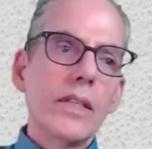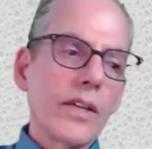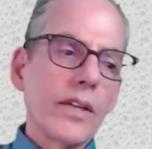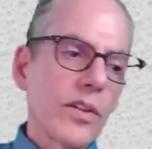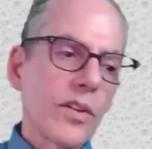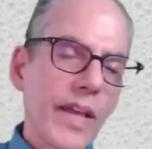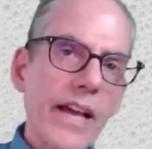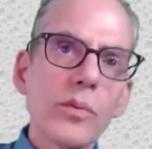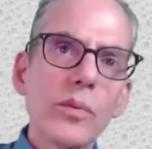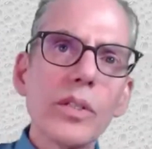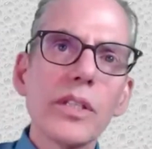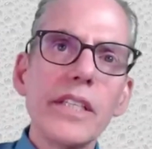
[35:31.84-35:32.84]
Yeah, so
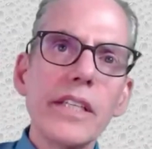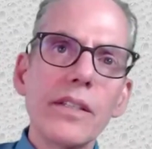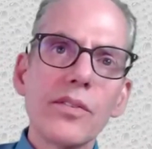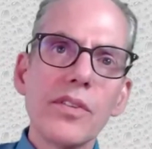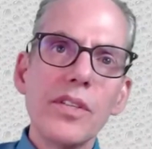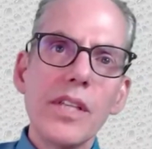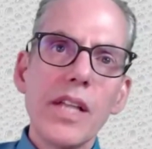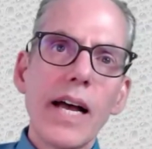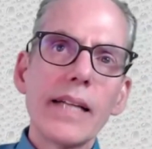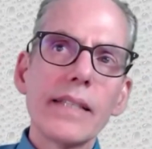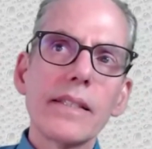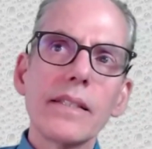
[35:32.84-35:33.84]
that really is
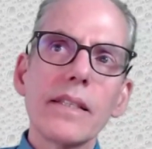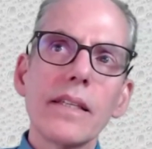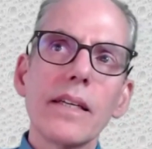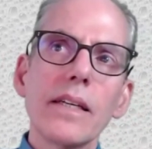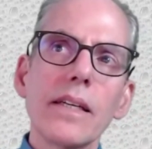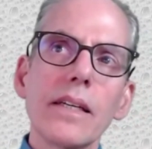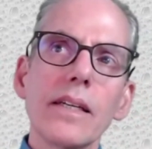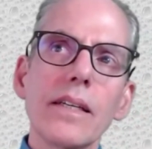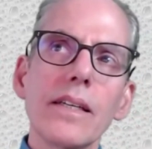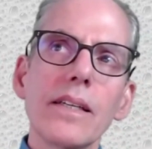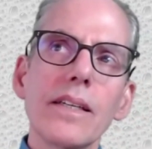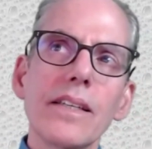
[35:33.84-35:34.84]
not an
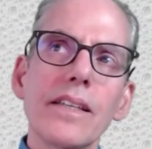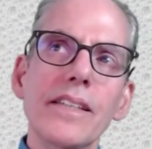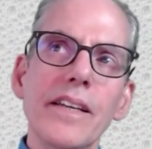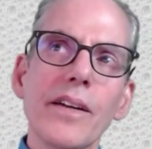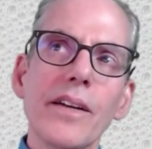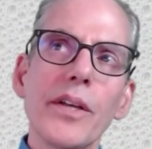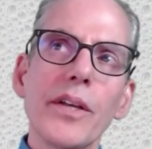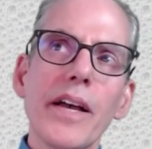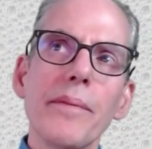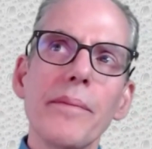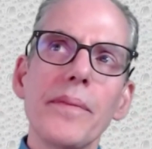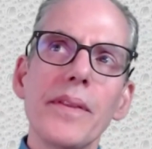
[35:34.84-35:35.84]

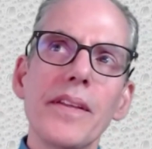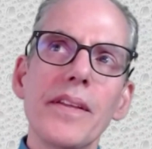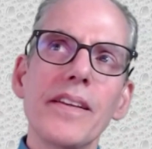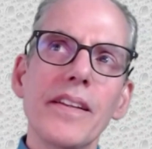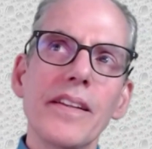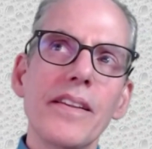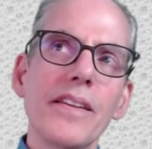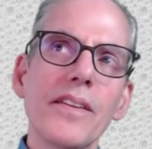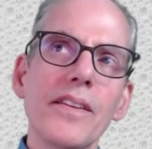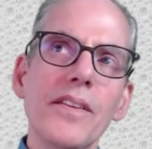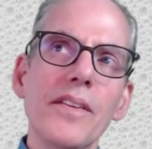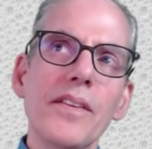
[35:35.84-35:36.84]
area,
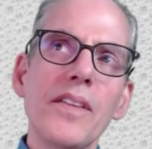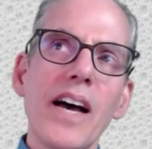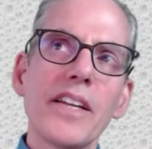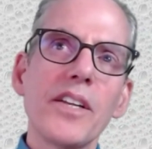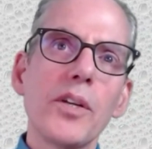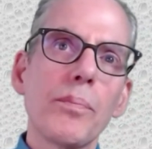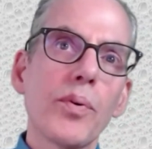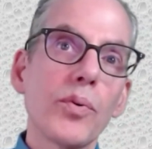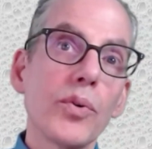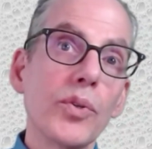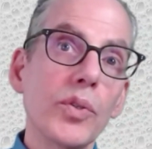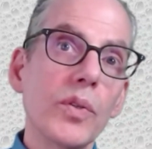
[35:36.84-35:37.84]
not an
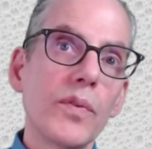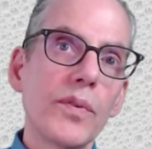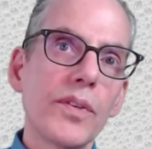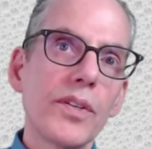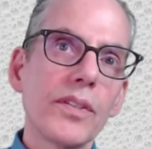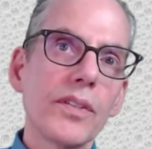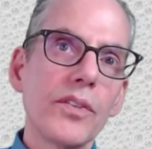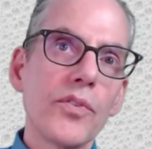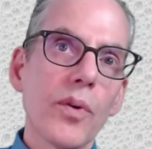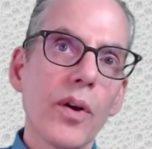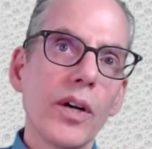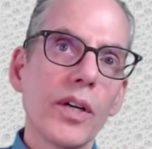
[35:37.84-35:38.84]
approved
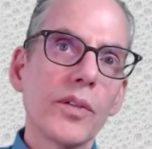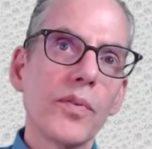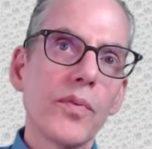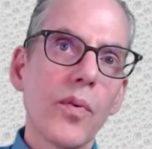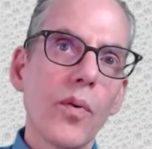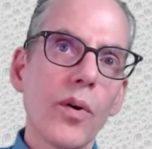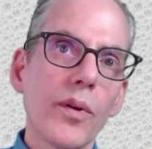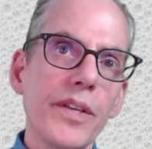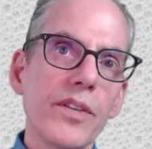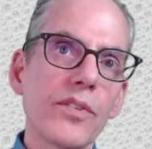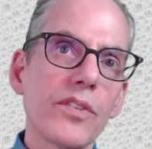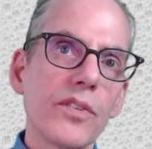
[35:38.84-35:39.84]
drug for
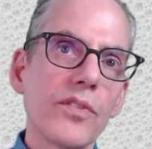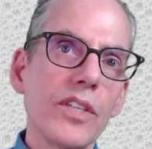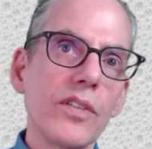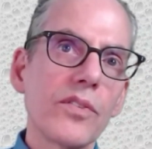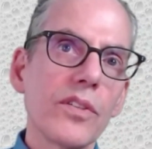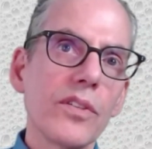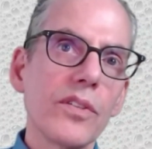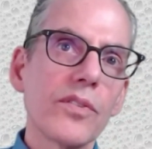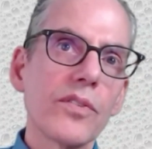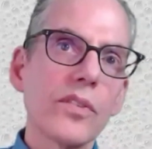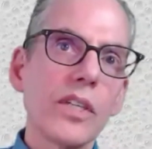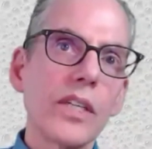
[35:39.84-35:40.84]
these
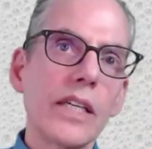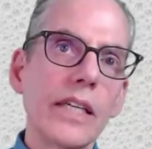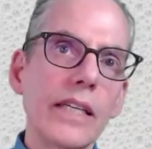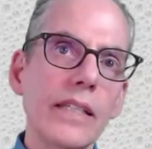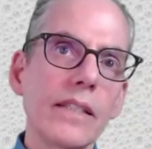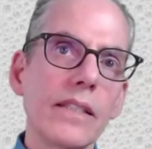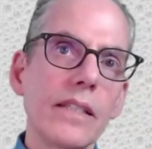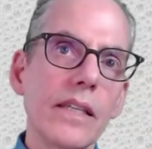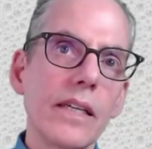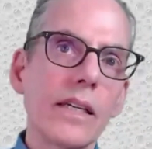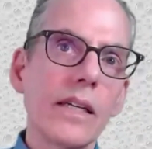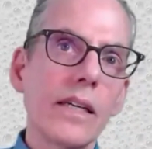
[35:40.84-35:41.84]
diseases, and
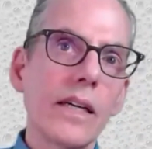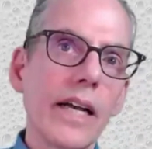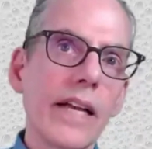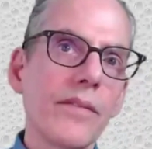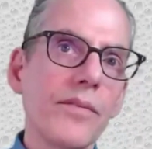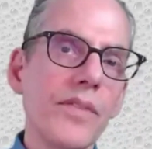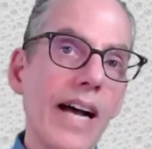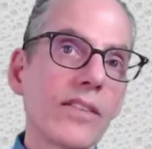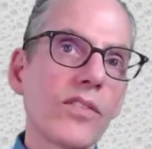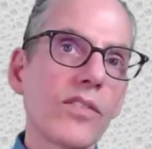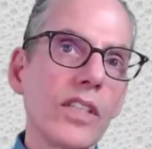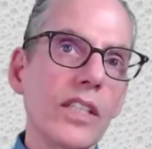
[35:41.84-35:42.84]
I have not
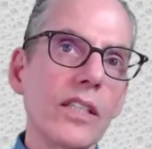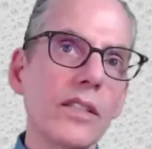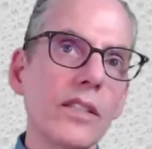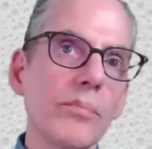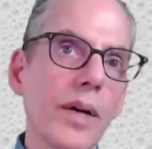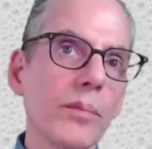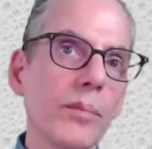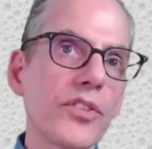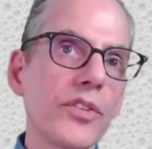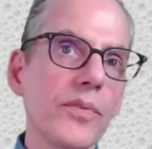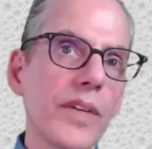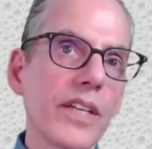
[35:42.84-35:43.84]
seen
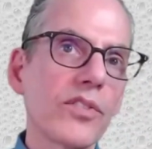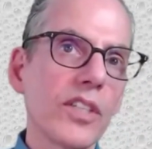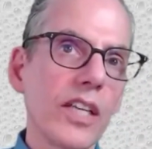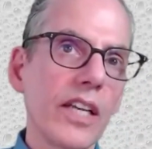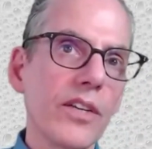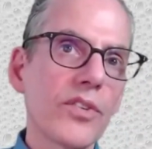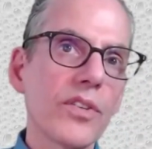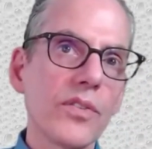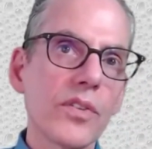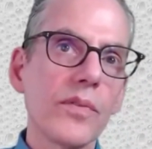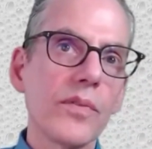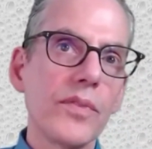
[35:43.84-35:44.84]
published
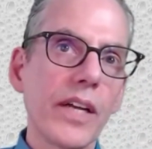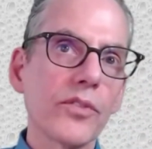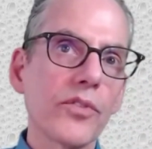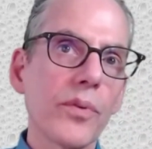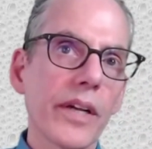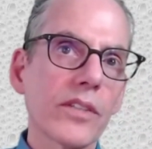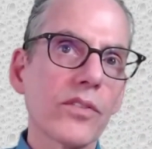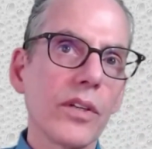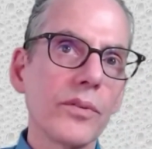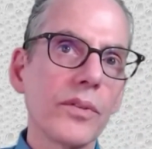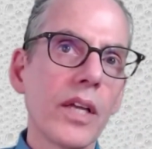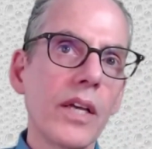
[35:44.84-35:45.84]
investigations of
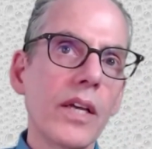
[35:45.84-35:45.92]
naltrexone,